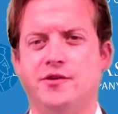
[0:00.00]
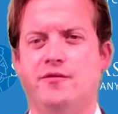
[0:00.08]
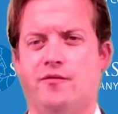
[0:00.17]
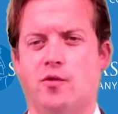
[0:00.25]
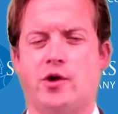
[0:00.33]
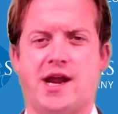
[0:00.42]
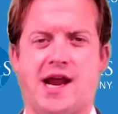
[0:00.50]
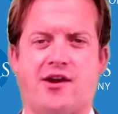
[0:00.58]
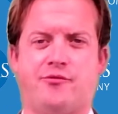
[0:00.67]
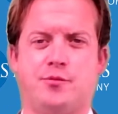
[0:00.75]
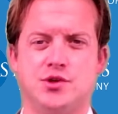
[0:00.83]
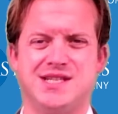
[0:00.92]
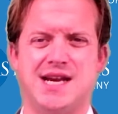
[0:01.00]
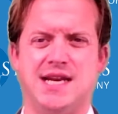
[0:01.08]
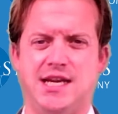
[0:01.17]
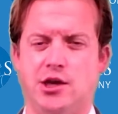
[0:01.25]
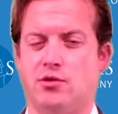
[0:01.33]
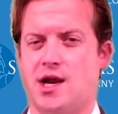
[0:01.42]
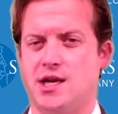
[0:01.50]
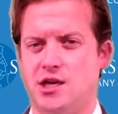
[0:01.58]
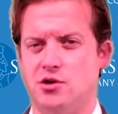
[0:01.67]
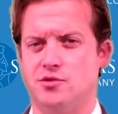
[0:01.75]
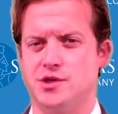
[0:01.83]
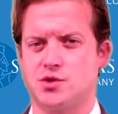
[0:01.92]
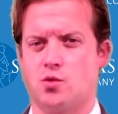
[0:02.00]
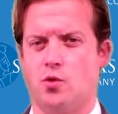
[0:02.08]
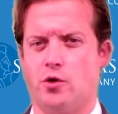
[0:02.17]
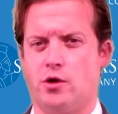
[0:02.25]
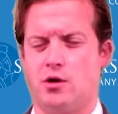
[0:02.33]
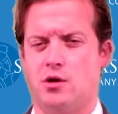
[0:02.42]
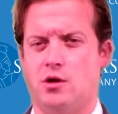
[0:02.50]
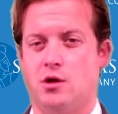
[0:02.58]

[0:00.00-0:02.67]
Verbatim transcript: 4.5% year-on-year this quarter,